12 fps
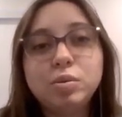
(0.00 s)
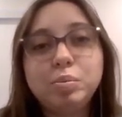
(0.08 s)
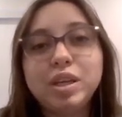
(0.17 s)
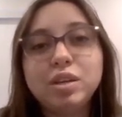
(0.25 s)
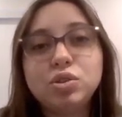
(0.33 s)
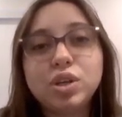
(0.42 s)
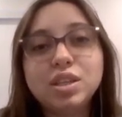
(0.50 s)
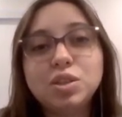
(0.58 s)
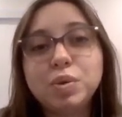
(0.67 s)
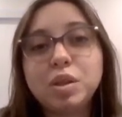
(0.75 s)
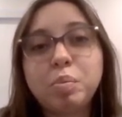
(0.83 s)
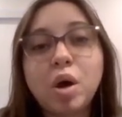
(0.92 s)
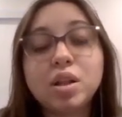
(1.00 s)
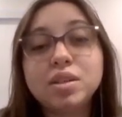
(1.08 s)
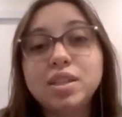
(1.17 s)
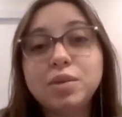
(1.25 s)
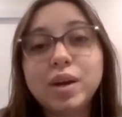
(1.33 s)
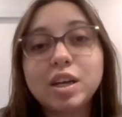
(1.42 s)
be addressed with a policy
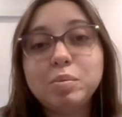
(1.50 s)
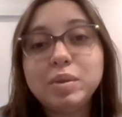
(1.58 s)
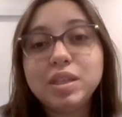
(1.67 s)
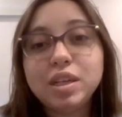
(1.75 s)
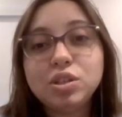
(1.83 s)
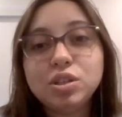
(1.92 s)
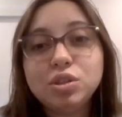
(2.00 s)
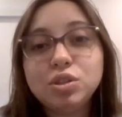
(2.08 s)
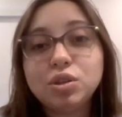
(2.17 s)
recommendation